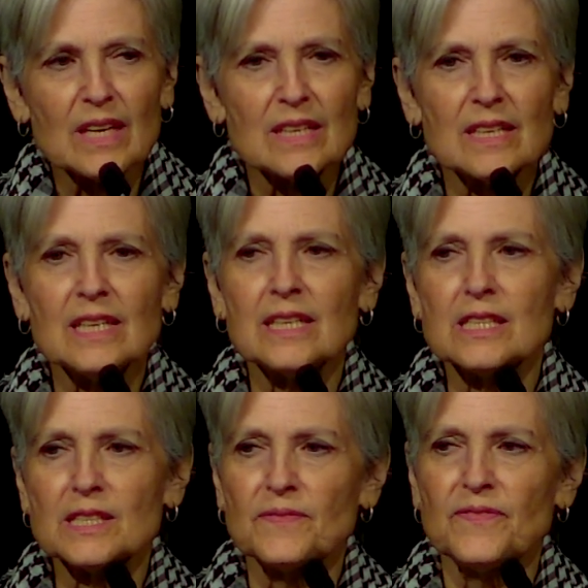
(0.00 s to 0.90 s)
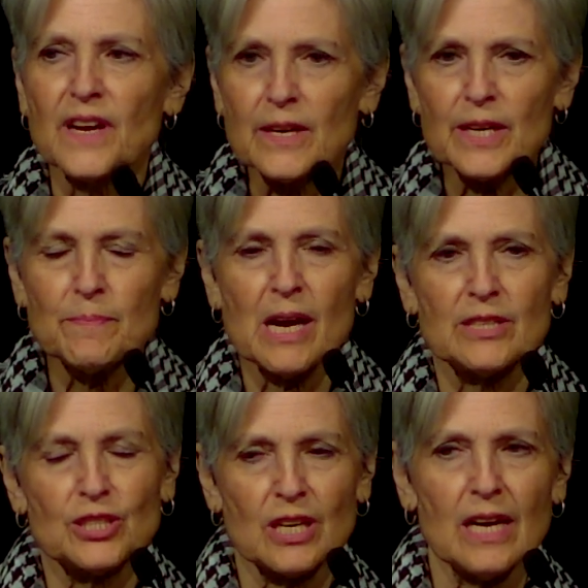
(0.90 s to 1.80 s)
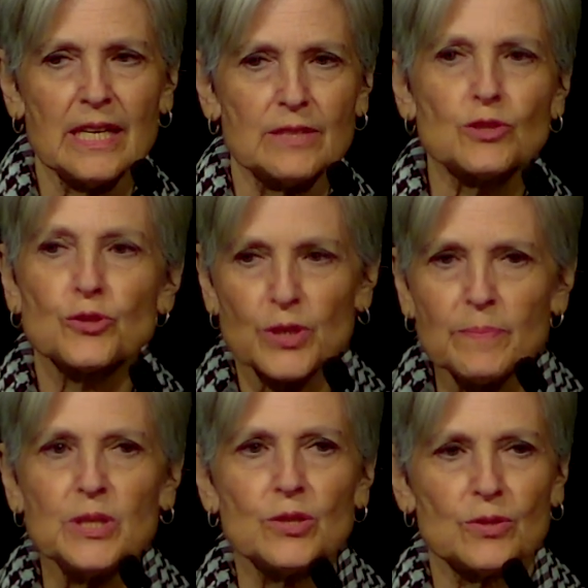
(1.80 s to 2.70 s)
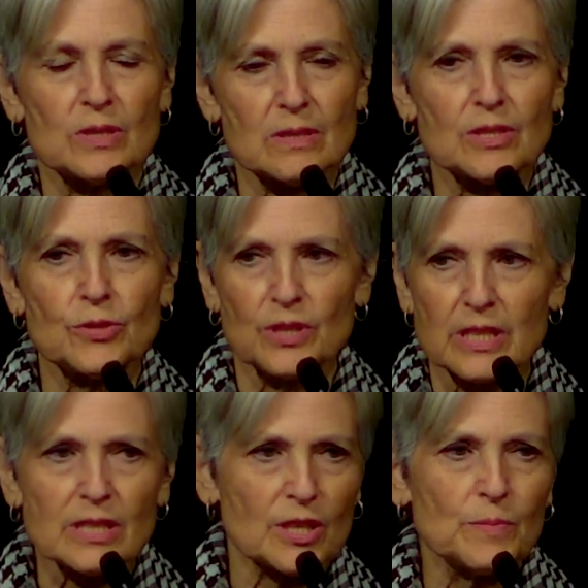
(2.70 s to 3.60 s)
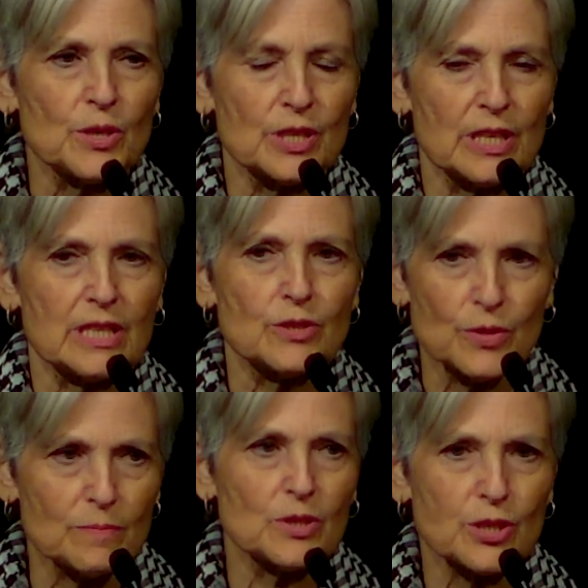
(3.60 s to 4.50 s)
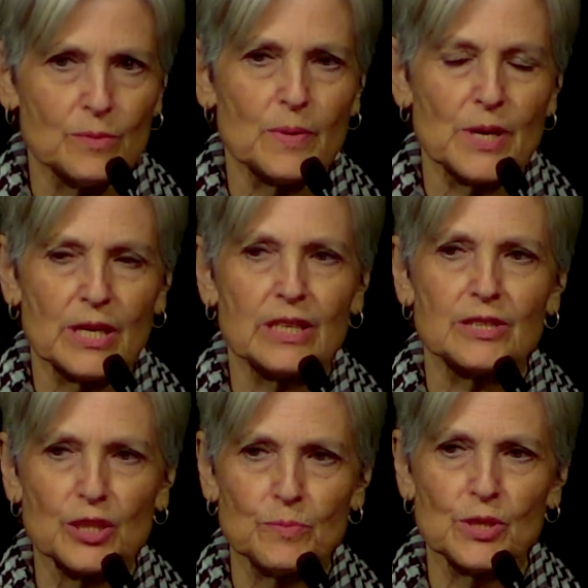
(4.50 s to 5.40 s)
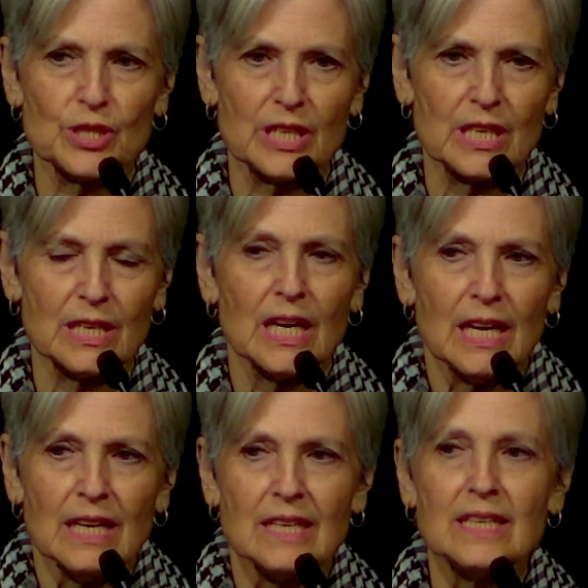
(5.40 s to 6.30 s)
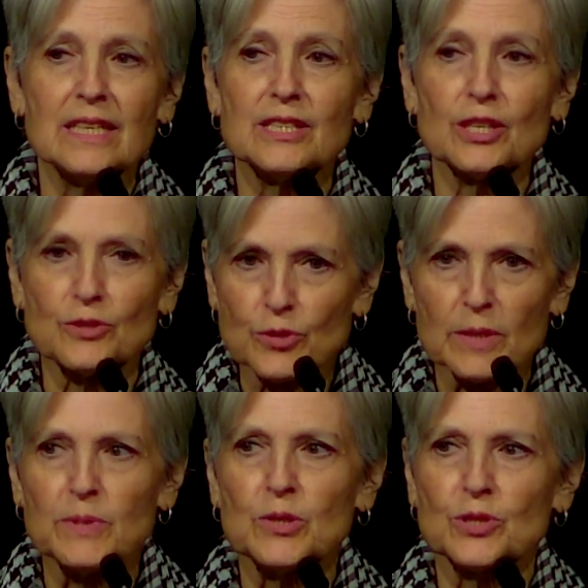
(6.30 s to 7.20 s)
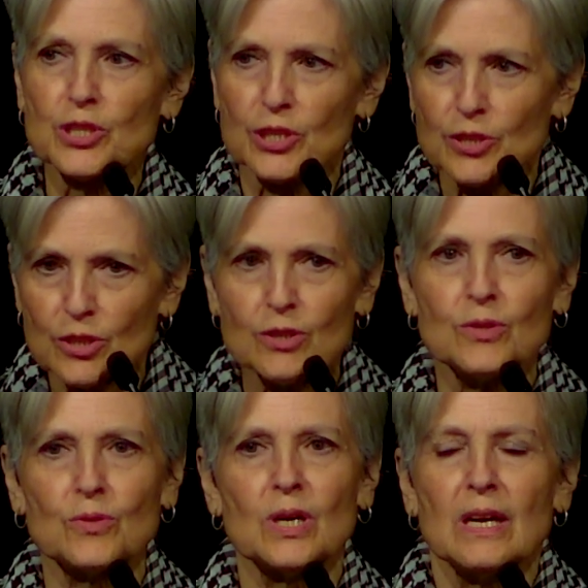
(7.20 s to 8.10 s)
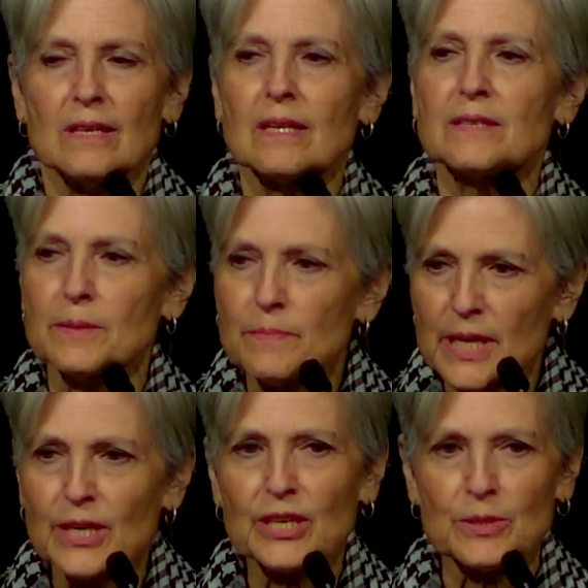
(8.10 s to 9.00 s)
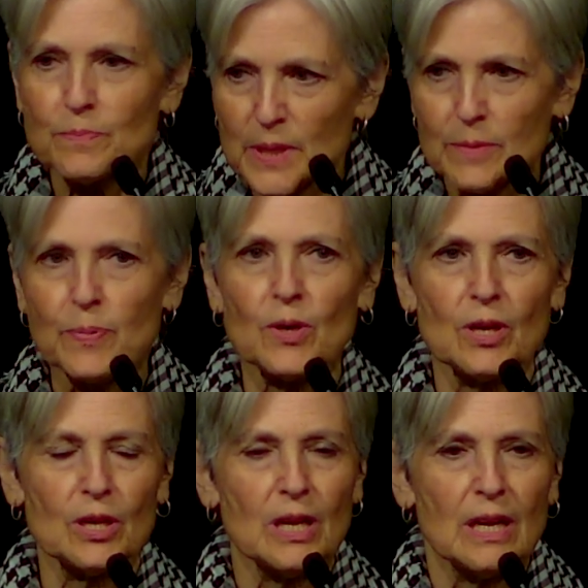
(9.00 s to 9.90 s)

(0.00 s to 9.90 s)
It is very much a tribute to this community, to the Muslim American community. It is a tribute to you that the American people